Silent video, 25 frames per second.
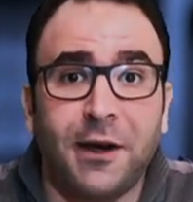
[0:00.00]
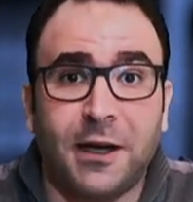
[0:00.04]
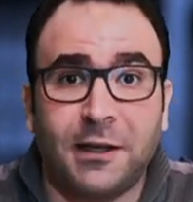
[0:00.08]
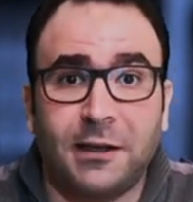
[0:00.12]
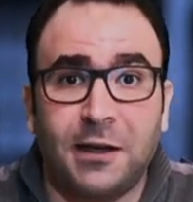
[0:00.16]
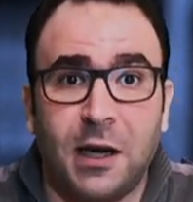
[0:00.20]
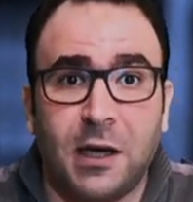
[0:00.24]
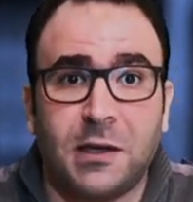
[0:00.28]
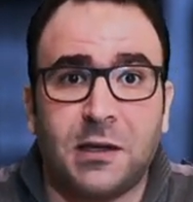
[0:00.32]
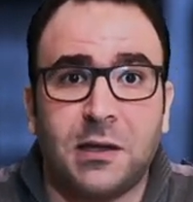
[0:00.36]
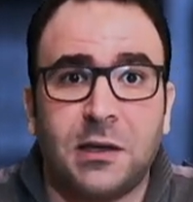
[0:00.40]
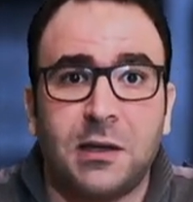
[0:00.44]

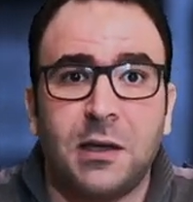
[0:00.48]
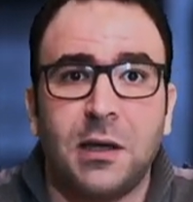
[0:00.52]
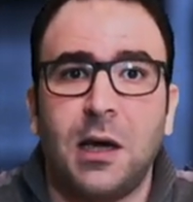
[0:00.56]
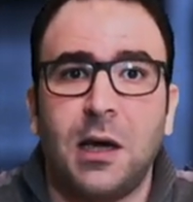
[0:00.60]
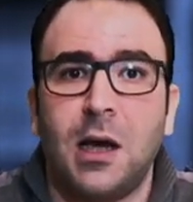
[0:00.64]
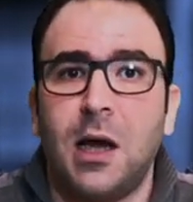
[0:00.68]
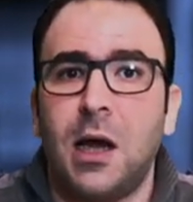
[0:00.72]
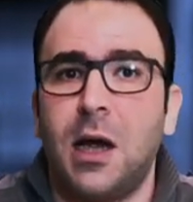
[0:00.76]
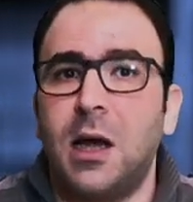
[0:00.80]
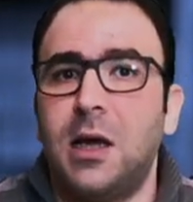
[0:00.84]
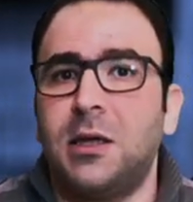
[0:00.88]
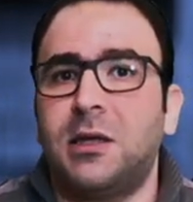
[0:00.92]
text
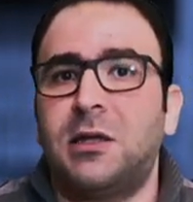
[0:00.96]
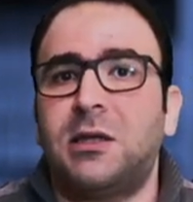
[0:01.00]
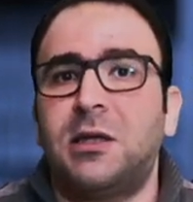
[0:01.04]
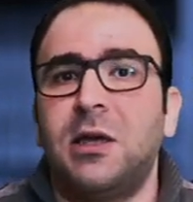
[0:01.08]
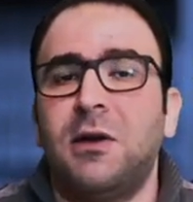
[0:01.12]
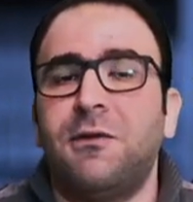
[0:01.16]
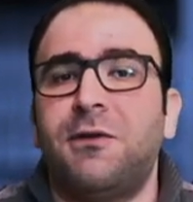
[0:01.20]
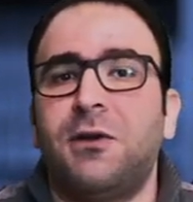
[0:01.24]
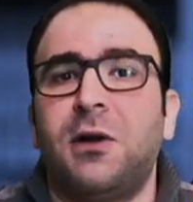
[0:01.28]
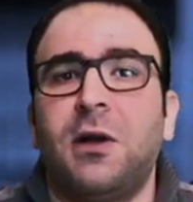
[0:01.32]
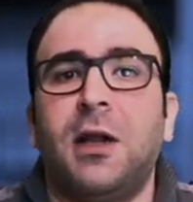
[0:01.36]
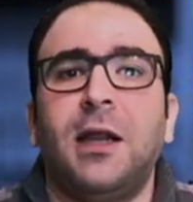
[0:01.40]
is
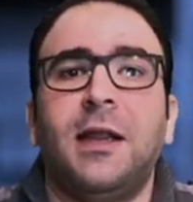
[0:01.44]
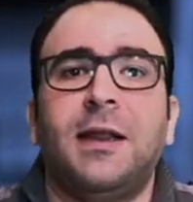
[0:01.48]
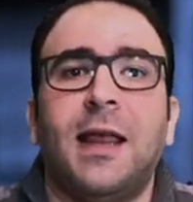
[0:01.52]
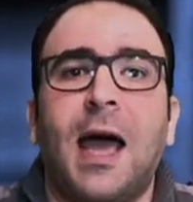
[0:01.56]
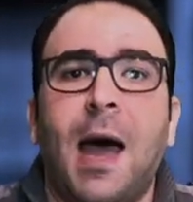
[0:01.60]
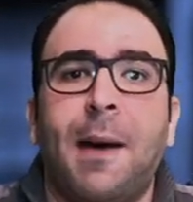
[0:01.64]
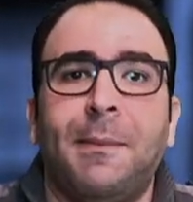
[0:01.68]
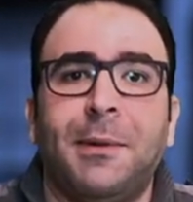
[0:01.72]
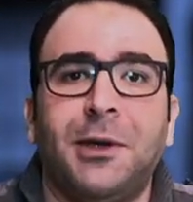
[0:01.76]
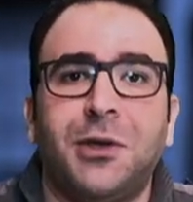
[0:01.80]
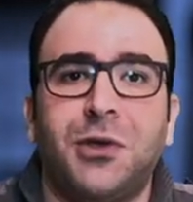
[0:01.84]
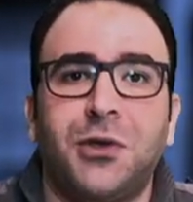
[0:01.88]
severely
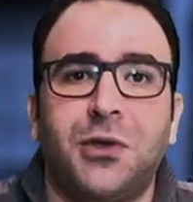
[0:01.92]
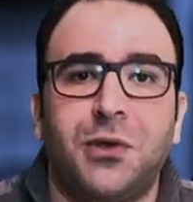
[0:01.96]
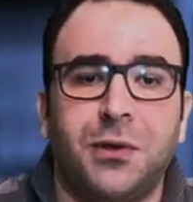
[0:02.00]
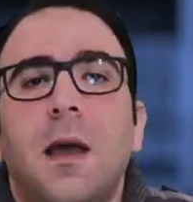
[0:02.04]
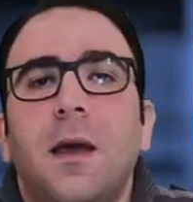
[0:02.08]
damaged.